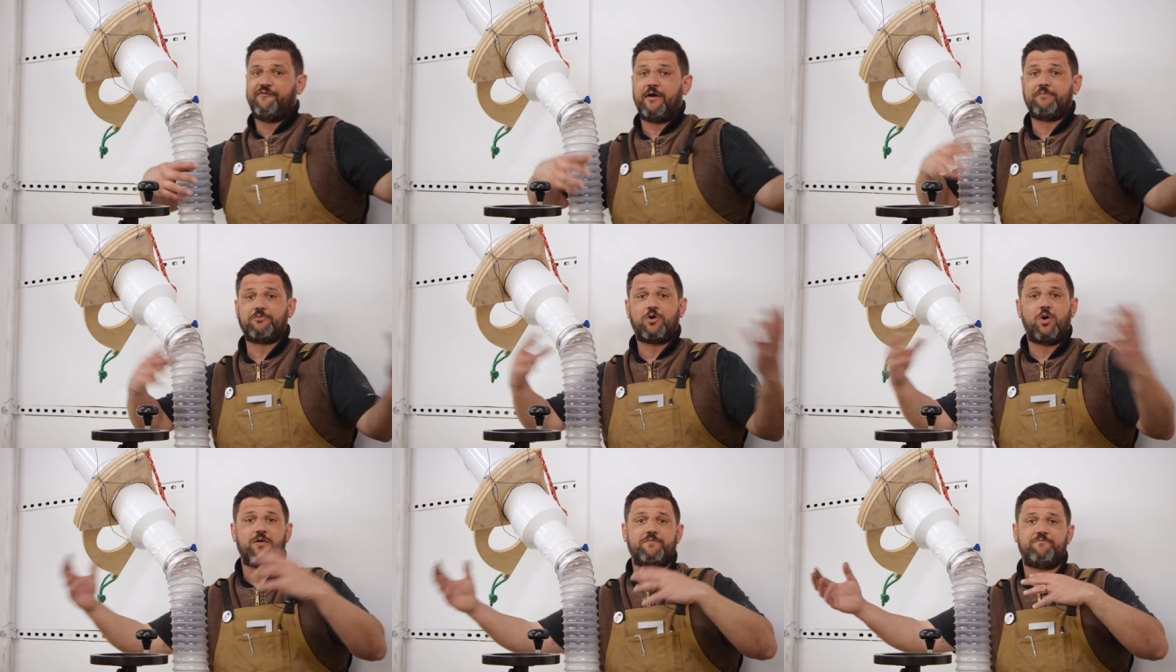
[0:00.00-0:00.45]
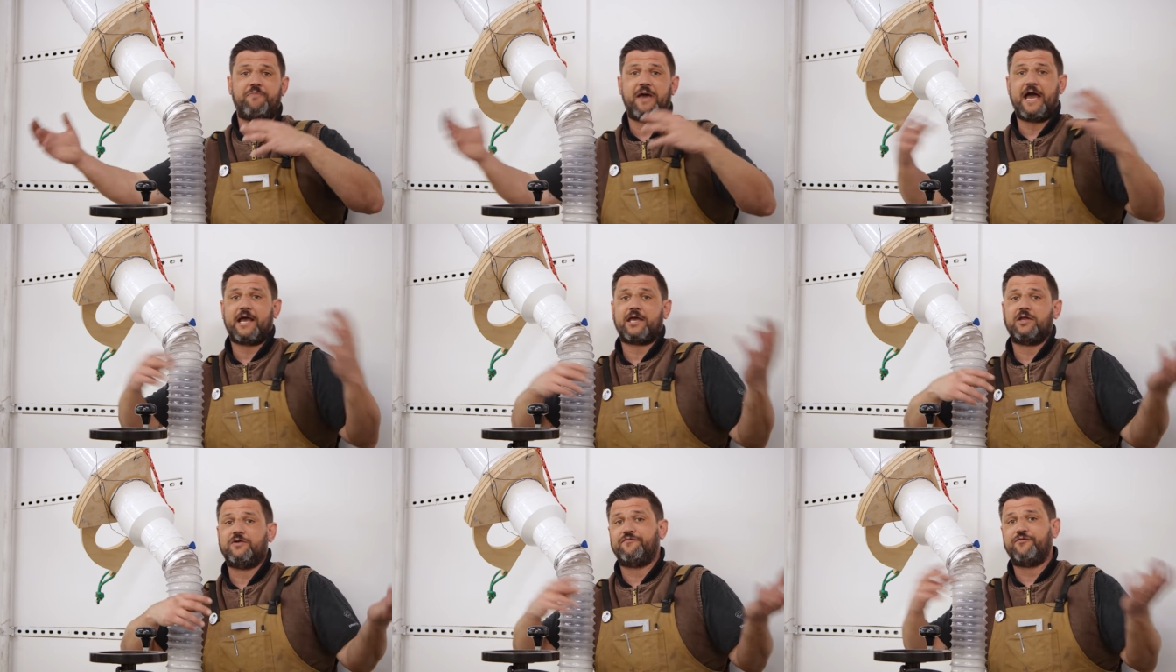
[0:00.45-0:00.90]
if I'm going
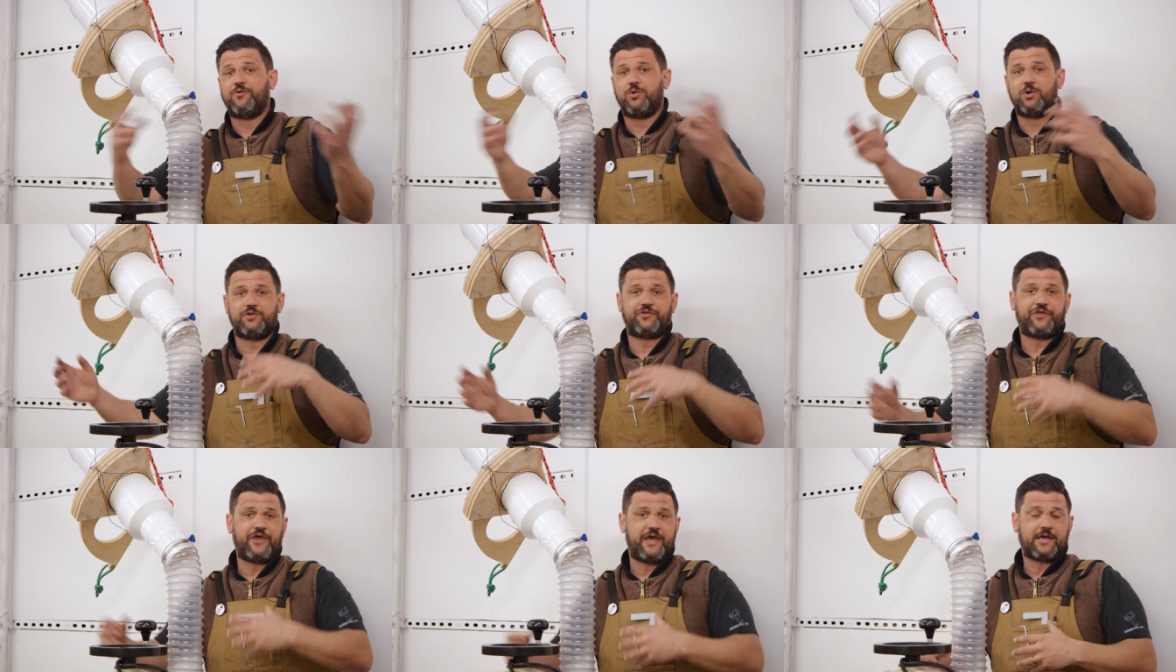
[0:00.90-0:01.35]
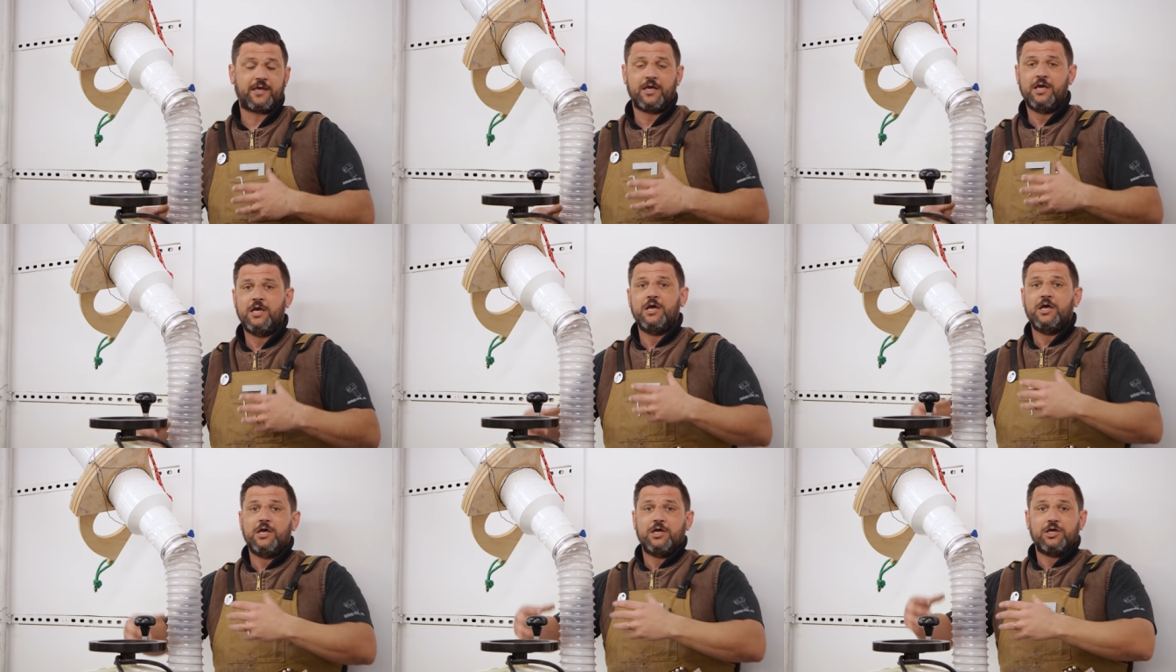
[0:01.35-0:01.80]
back and forth, like,
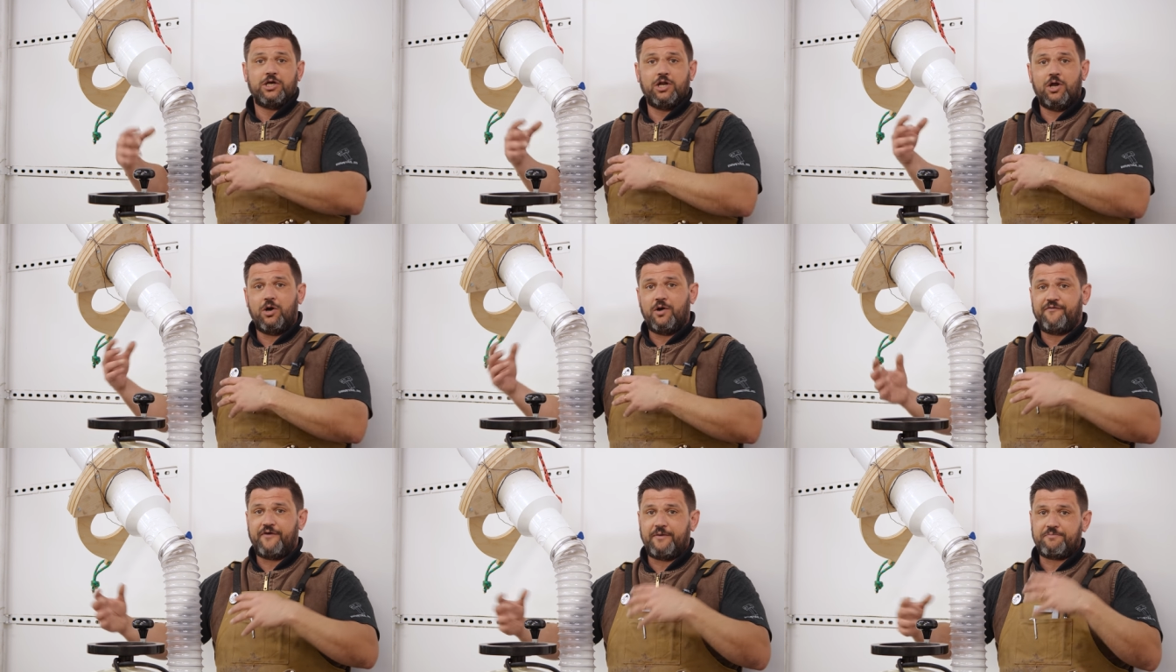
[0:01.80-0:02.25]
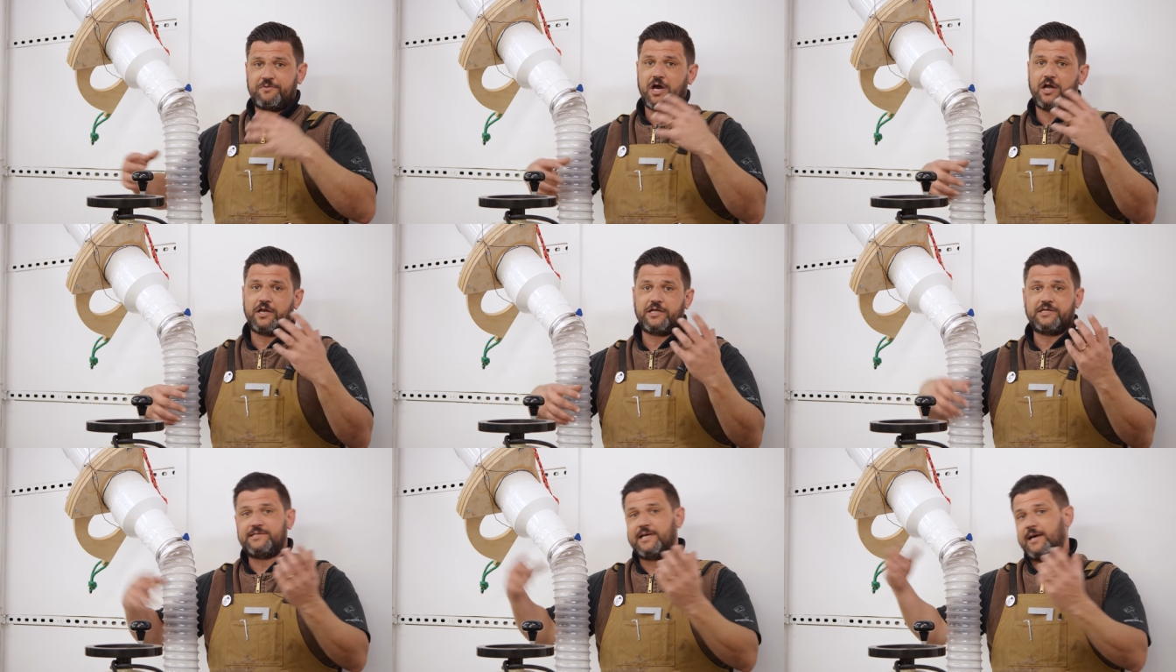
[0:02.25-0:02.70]
you know, if I'm
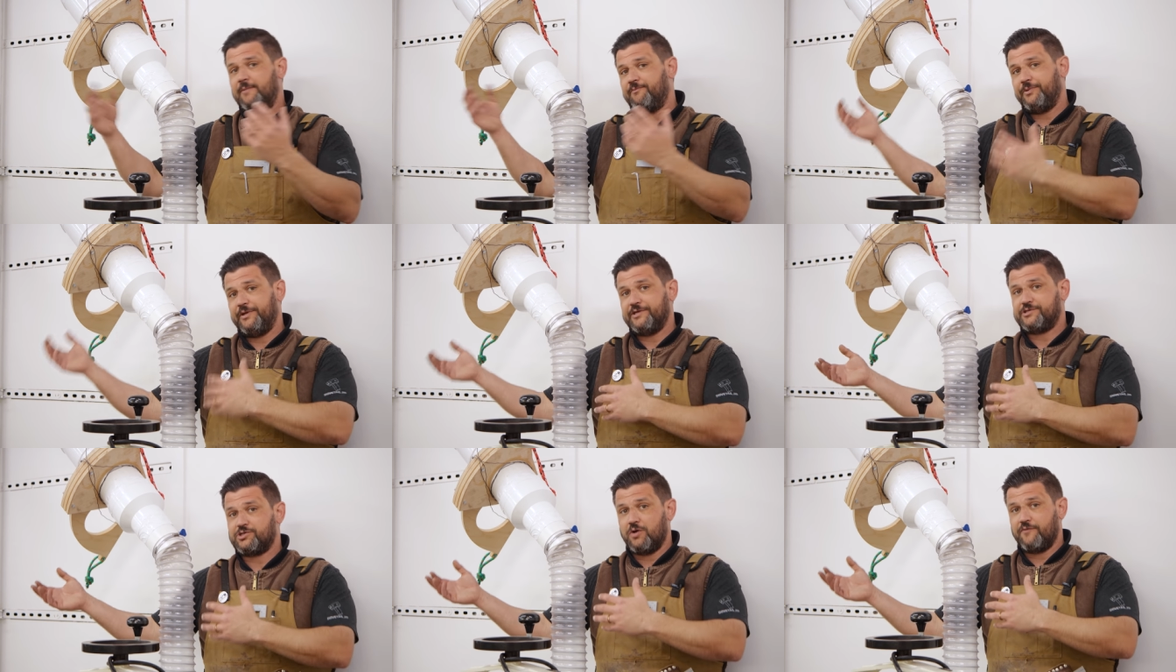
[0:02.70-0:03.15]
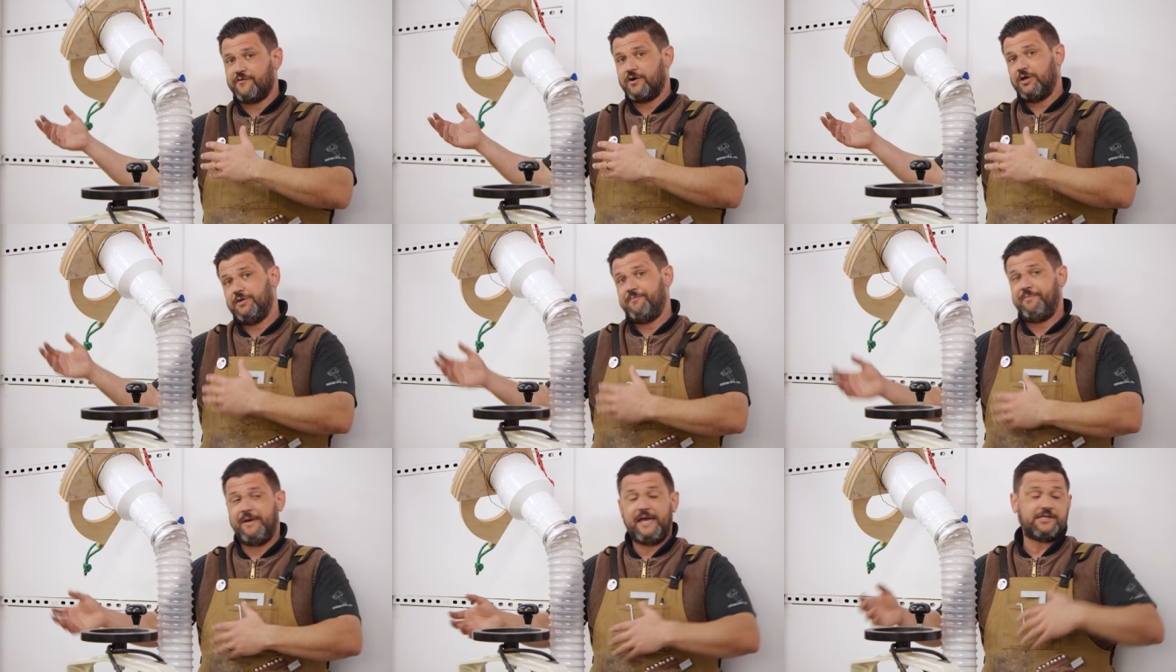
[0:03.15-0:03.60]
cutting templates over
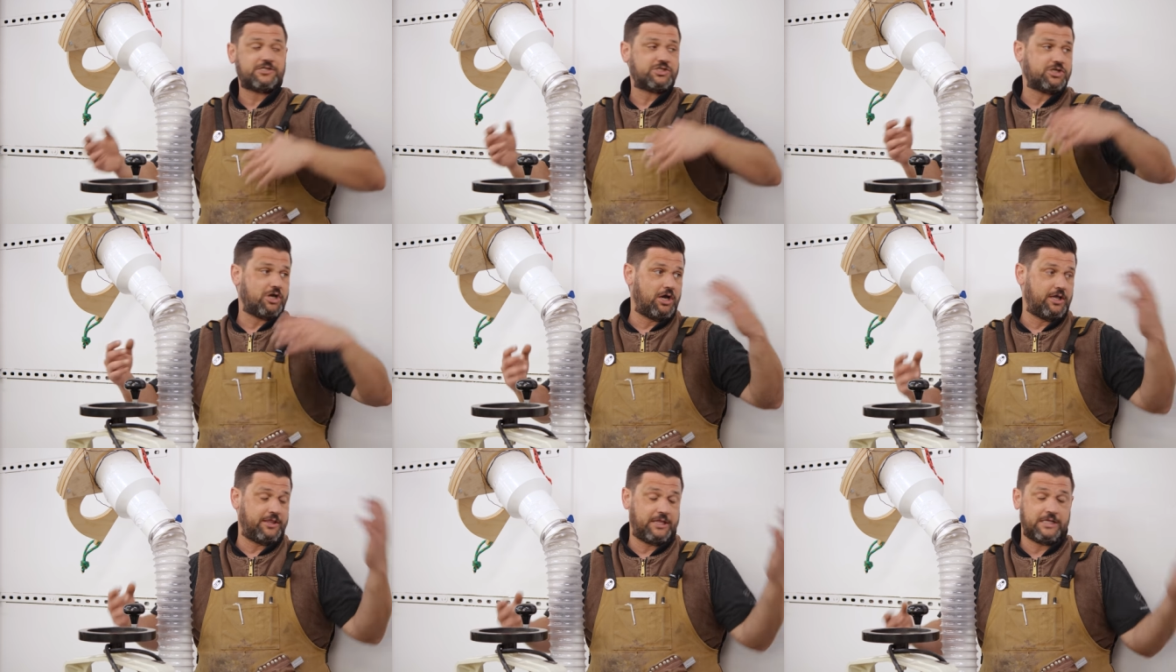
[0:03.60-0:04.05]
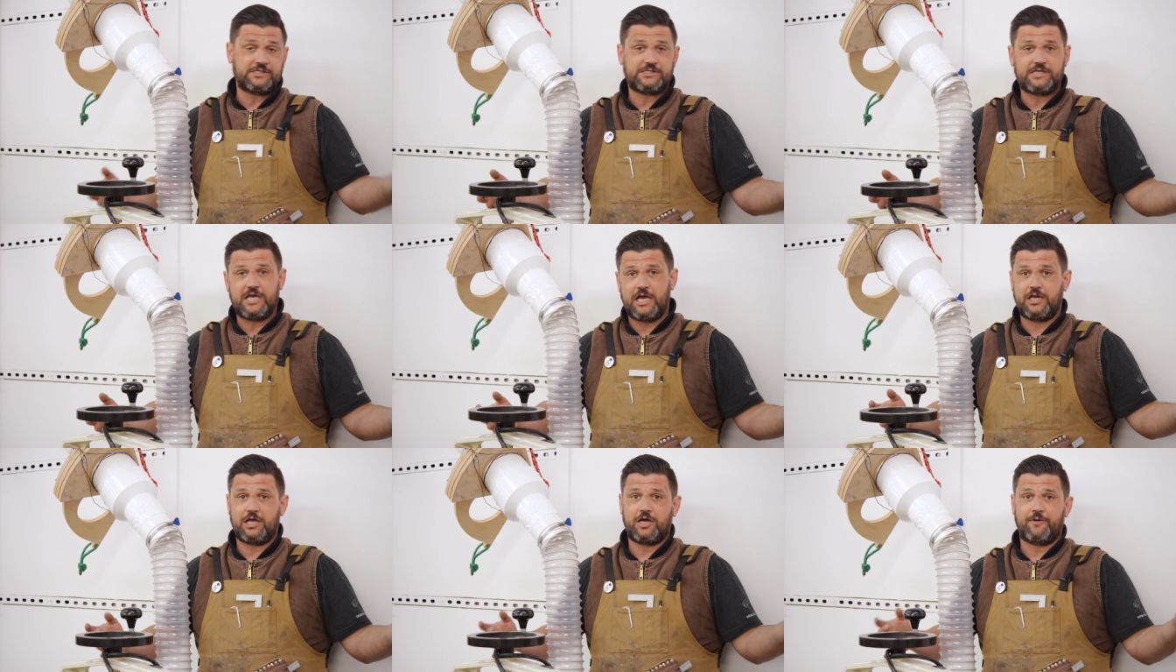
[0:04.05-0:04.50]
on the bandsaw and then
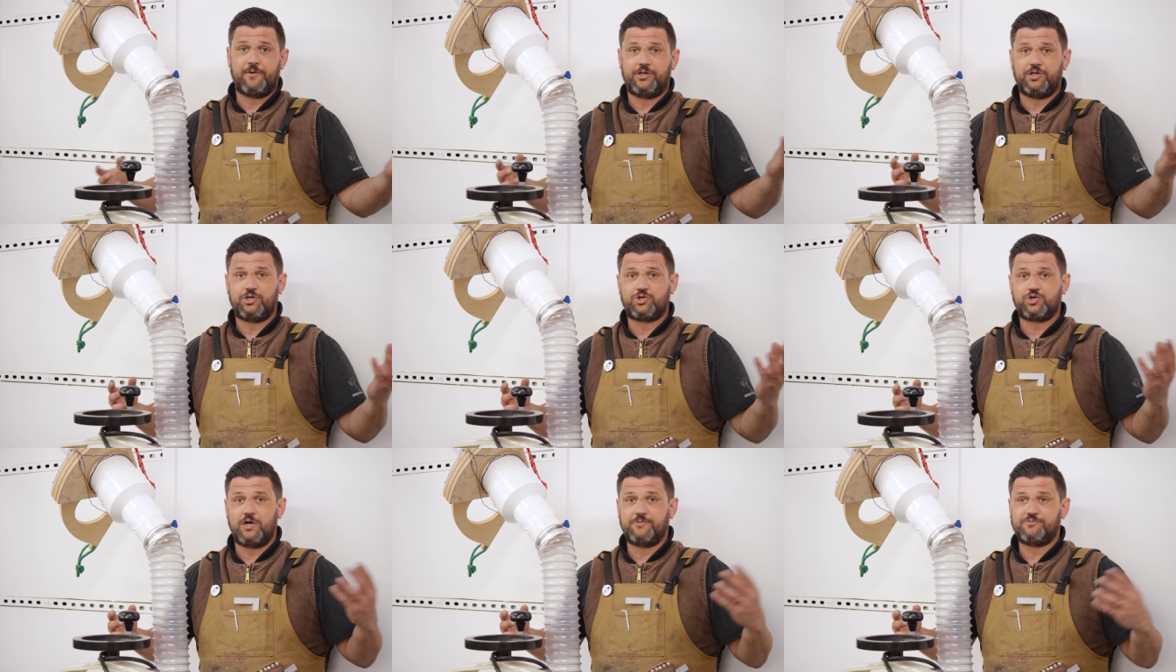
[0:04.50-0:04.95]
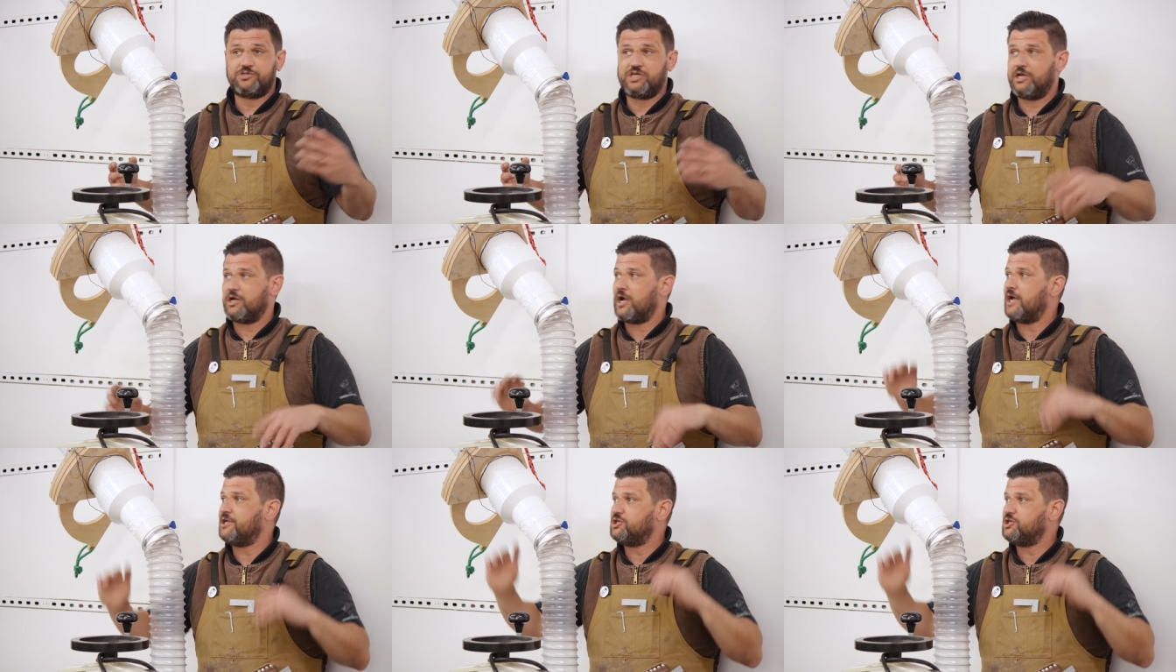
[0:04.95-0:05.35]
sanding them on the drum sander.